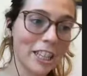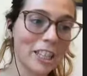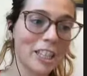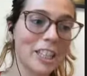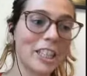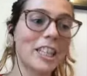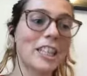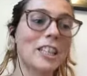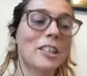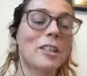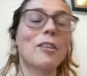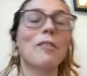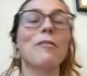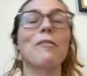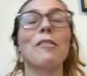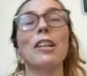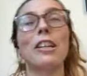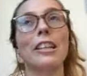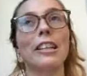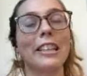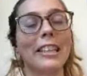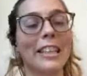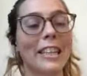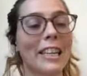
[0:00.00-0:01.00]
She is a
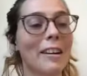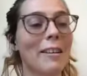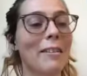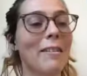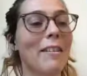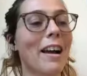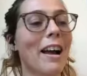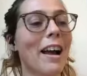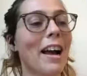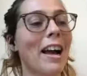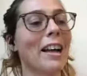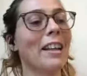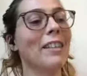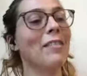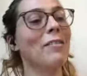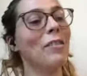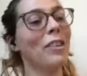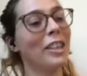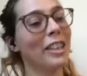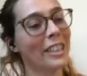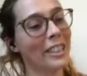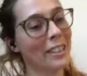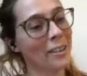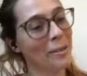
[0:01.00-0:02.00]
volunteer at
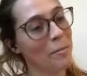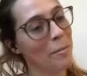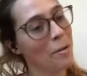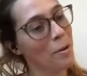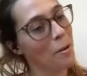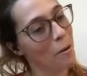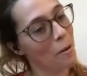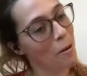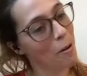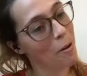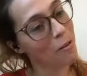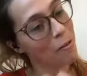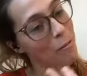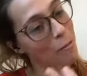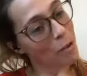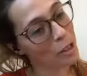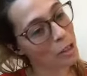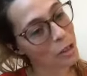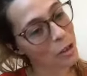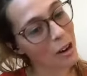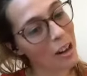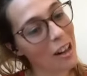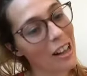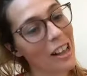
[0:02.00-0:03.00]
Volunteer Bureau of
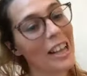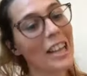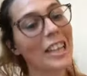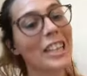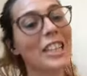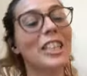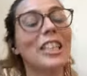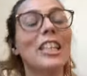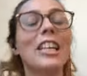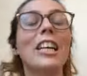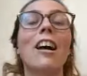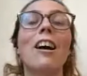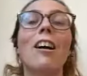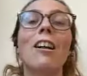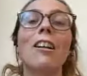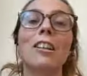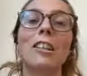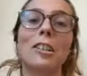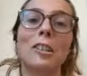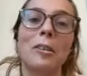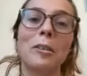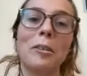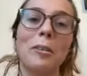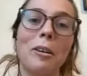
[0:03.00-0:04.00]
Montreal, and she
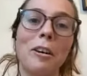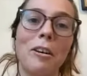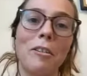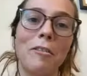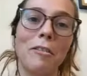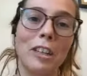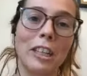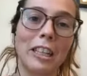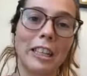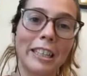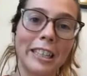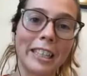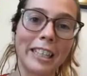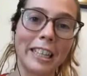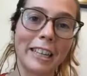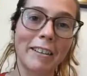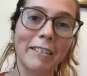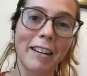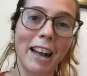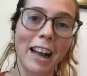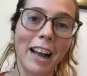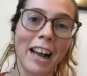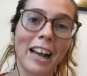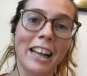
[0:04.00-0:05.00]
also a
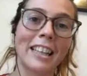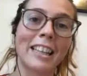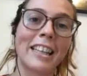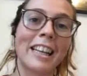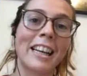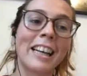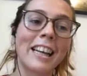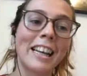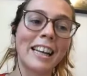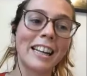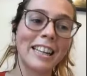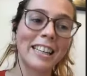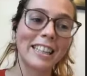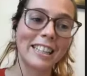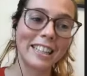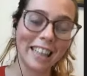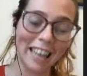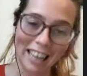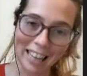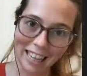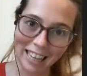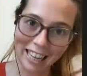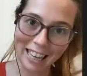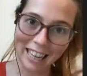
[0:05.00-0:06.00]
volunteer at
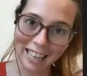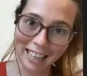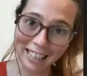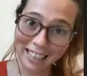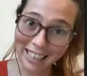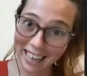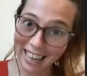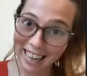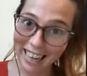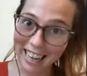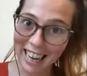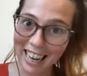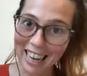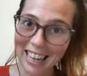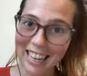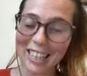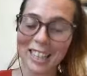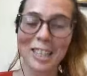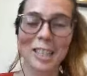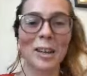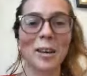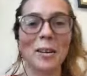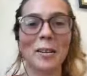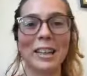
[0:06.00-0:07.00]
Telite.
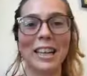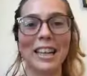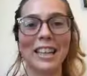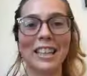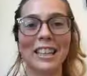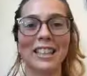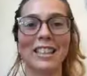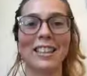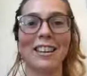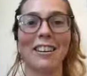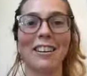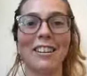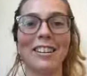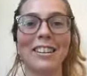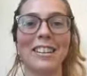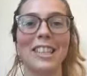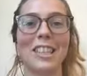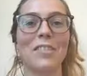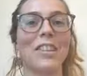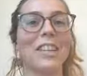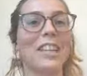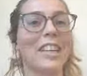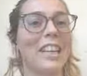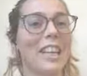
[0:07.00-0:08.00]
So let's start
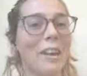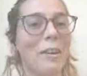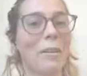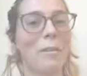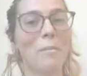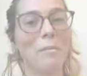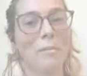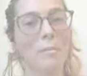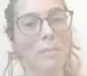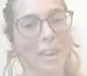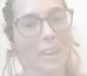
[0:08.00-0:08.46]
this video right